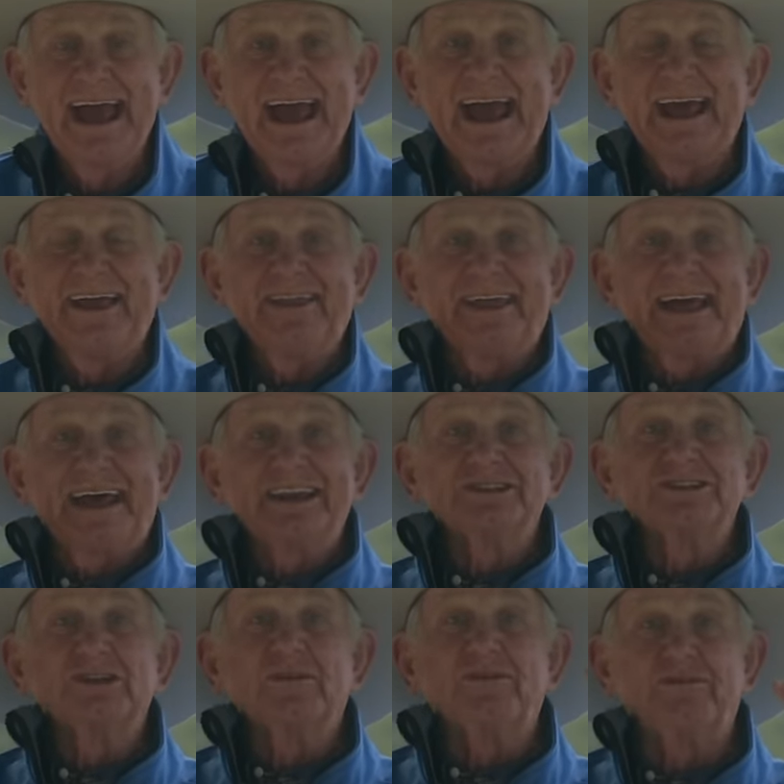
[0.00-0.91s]
And that
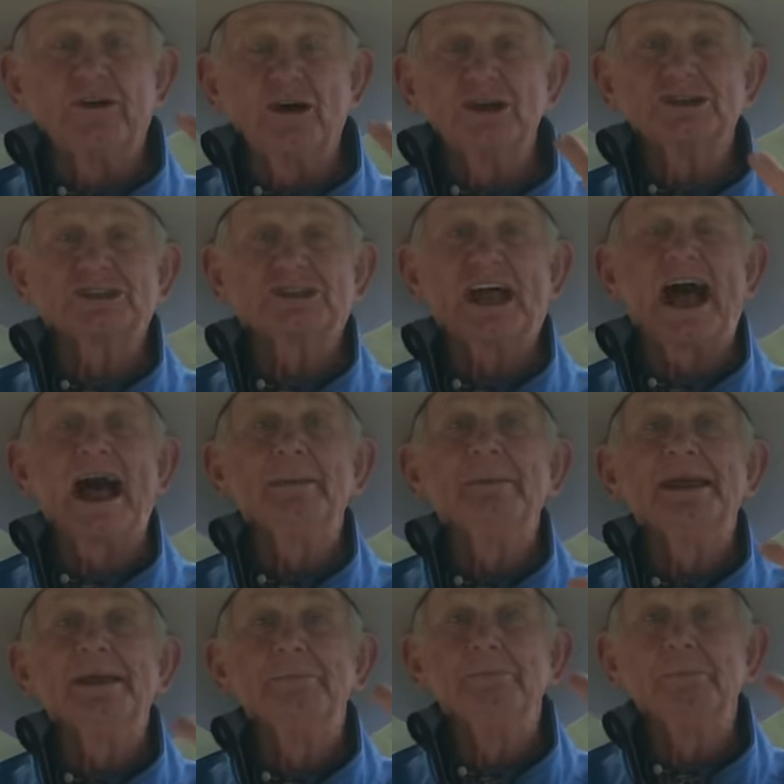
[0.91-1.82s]
is the first
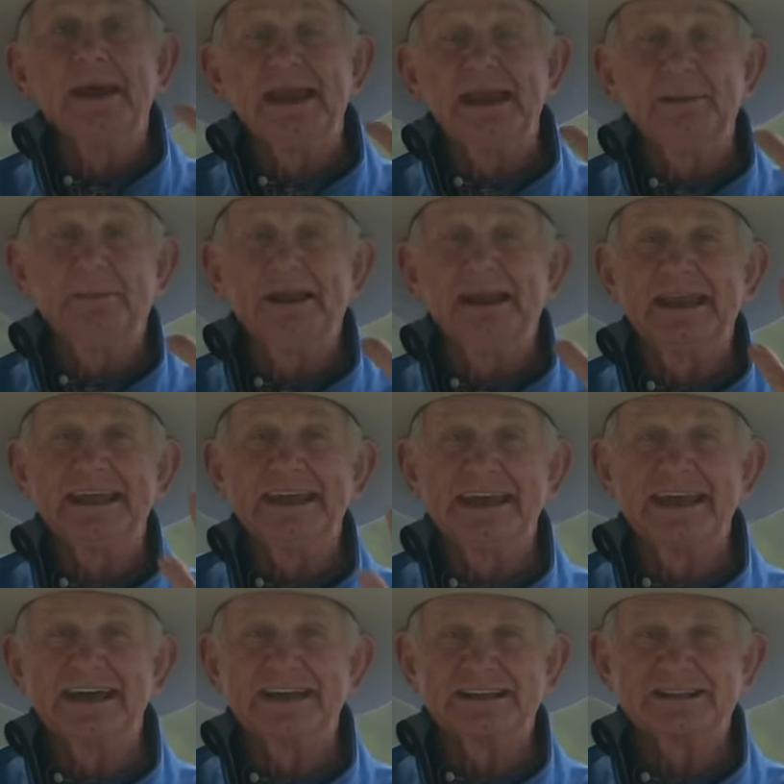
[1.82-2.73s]
time in many, many
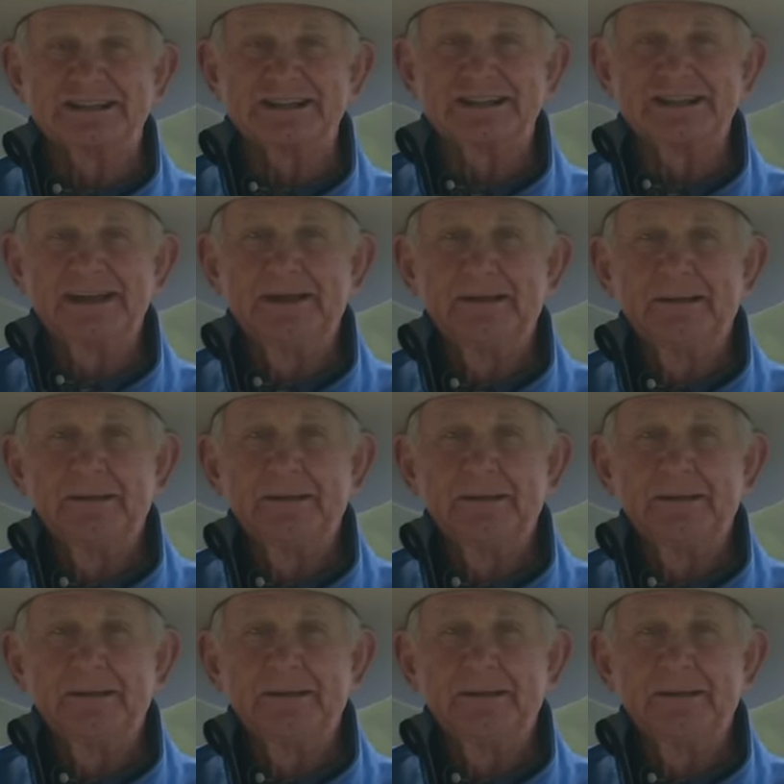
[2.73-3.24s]
years."